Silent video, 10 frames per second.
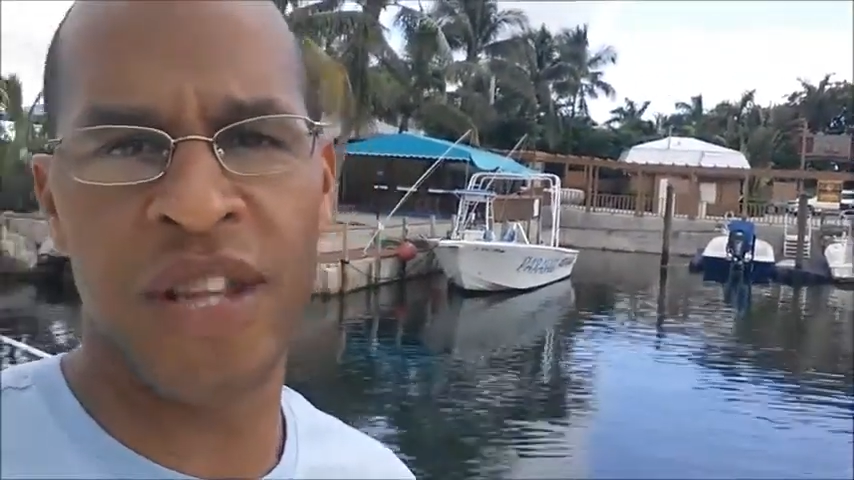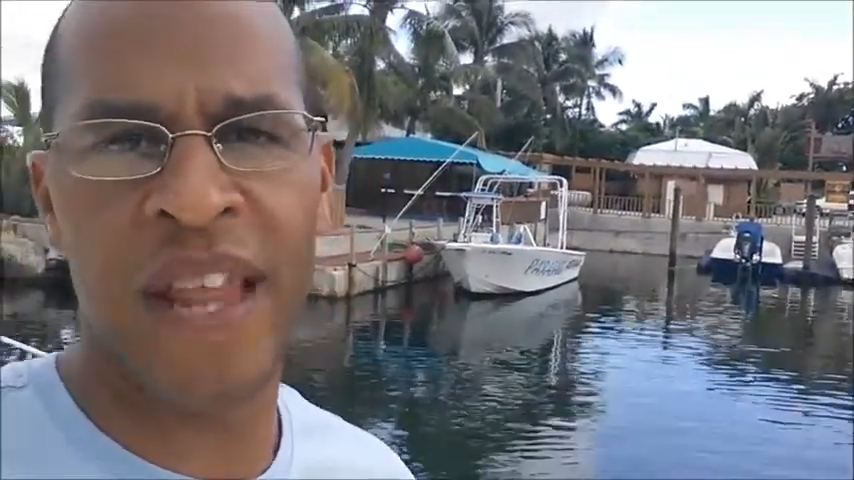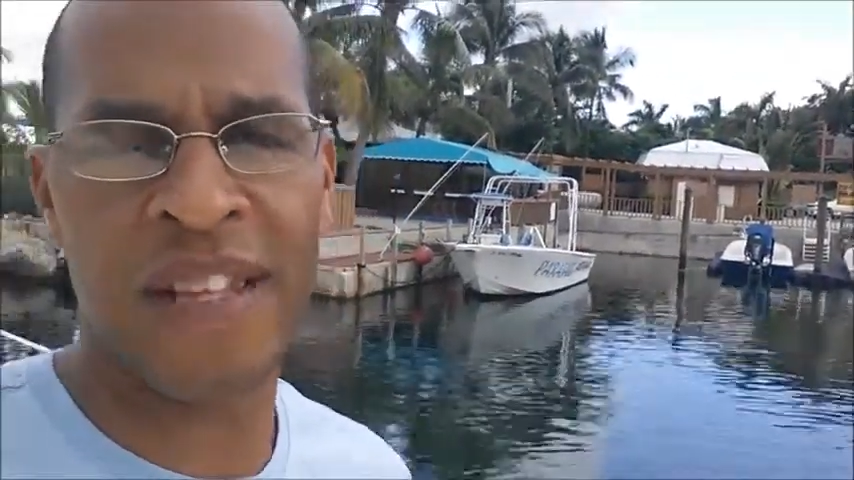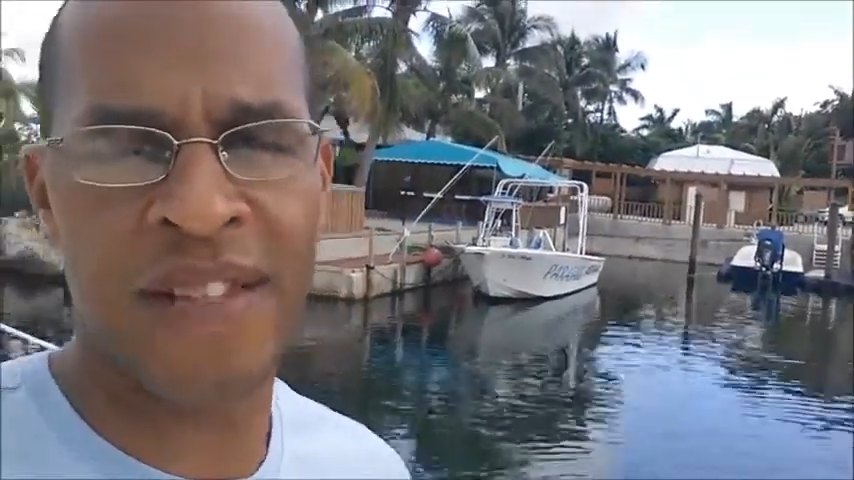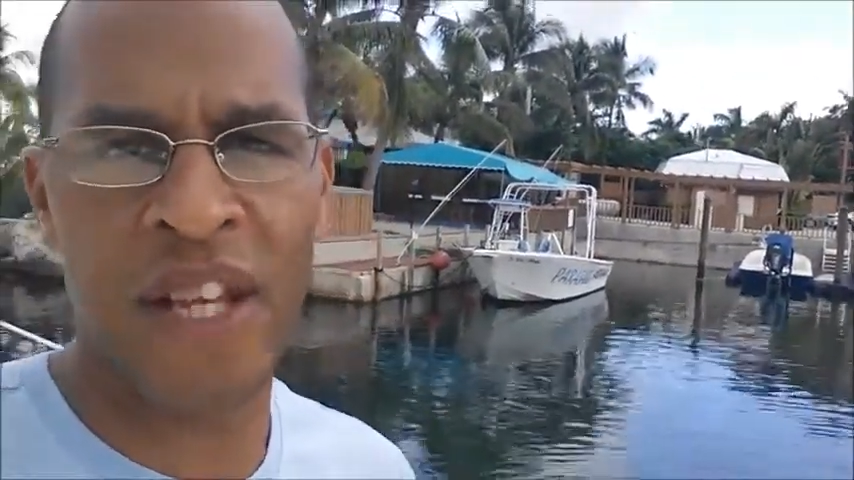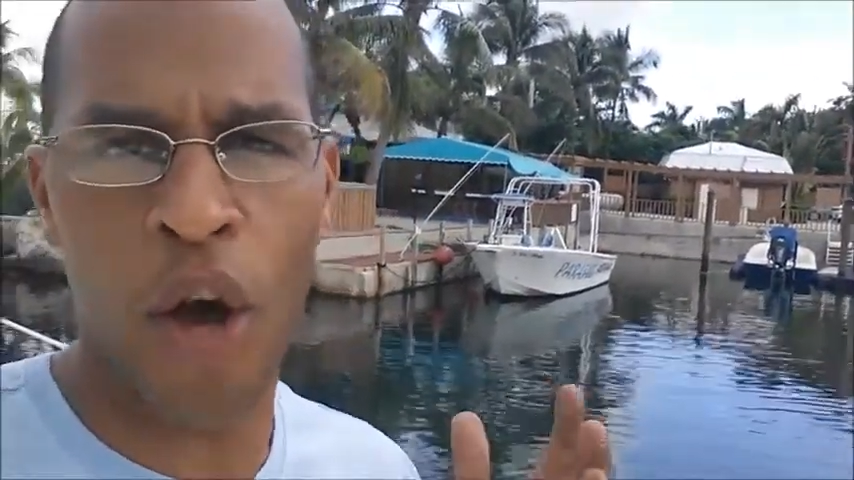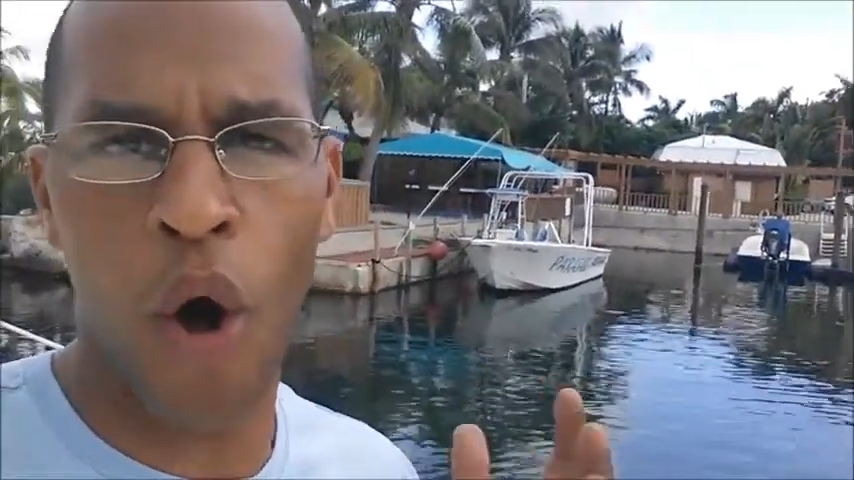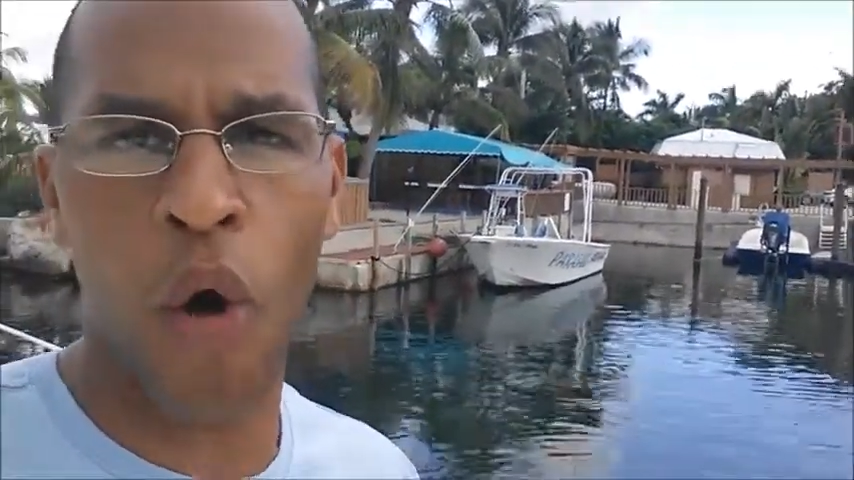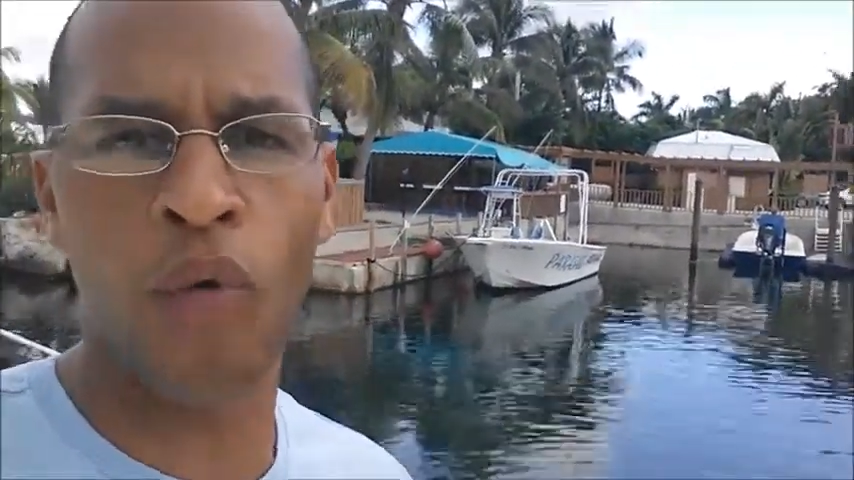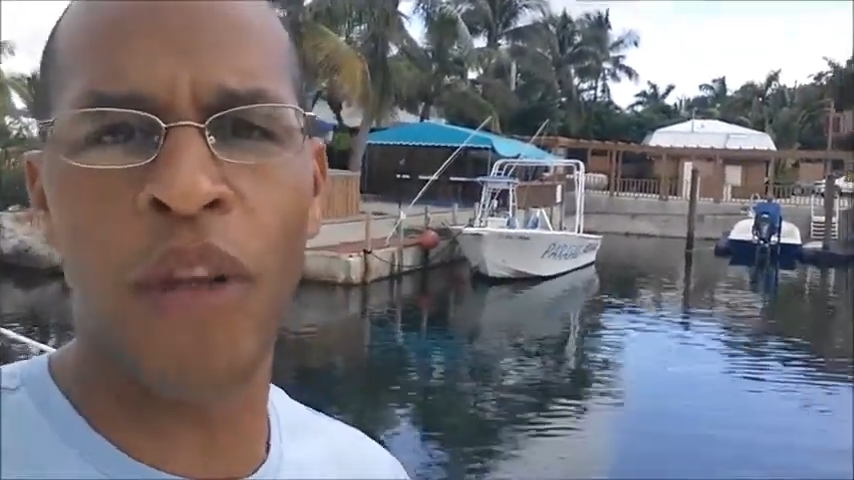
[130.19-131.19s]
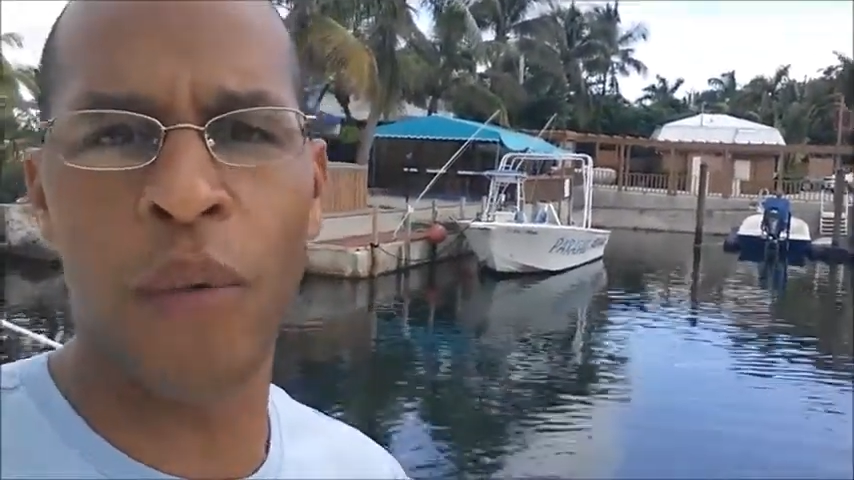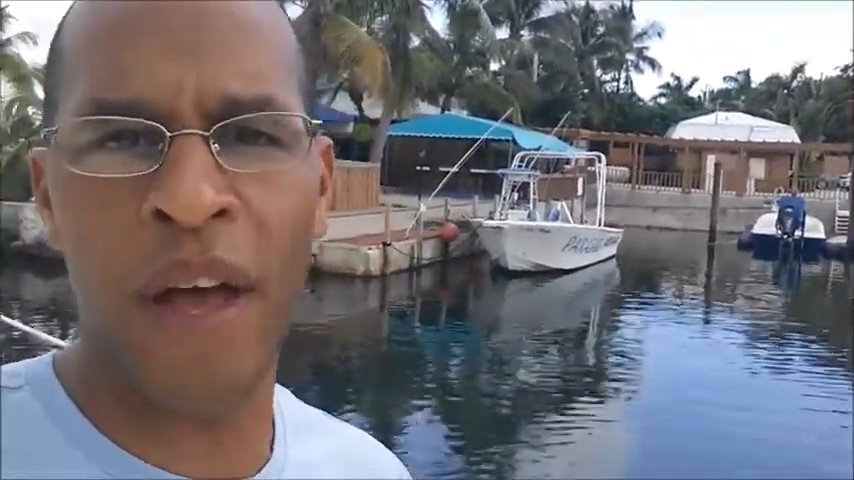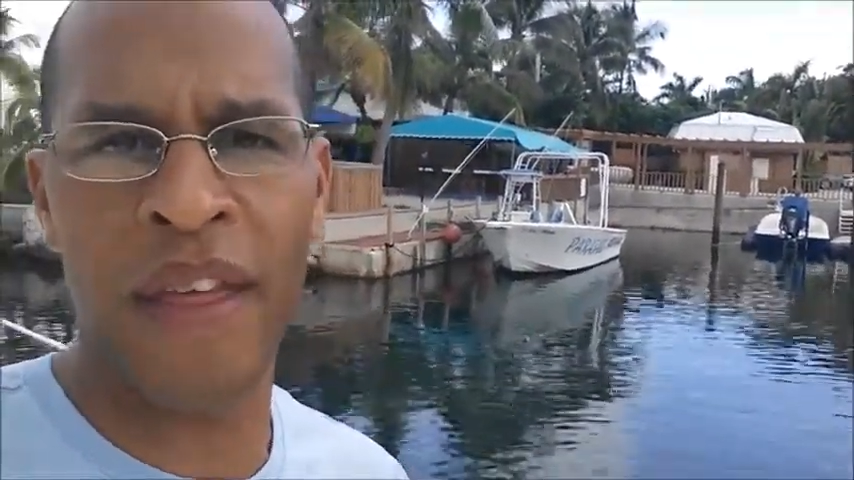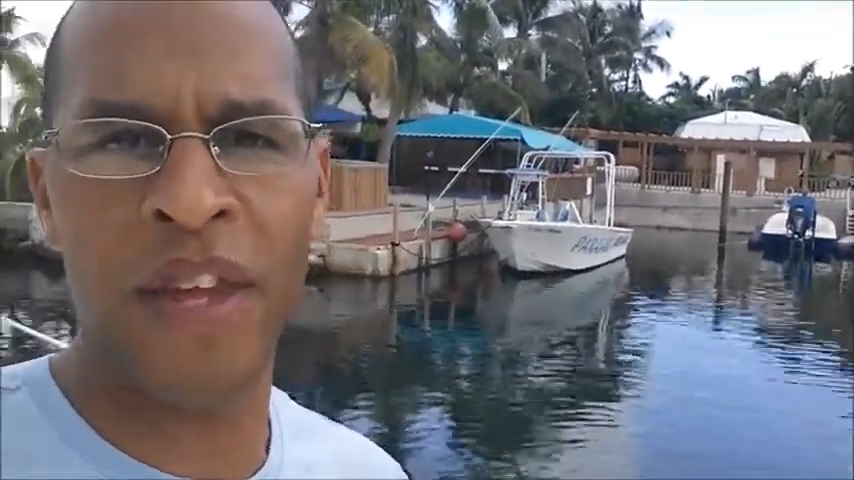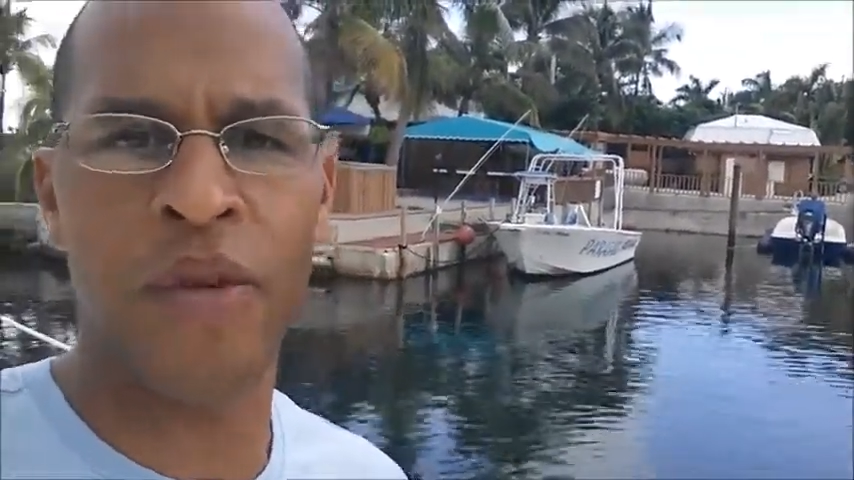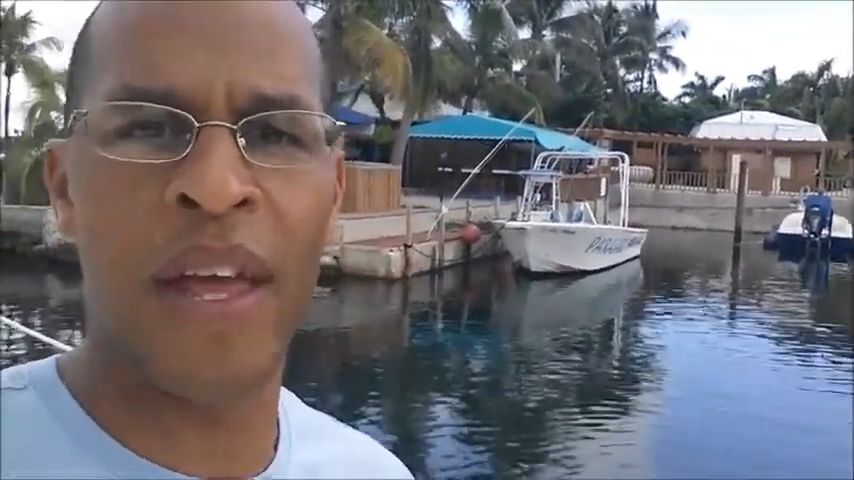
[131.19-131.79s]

And that's the only way that you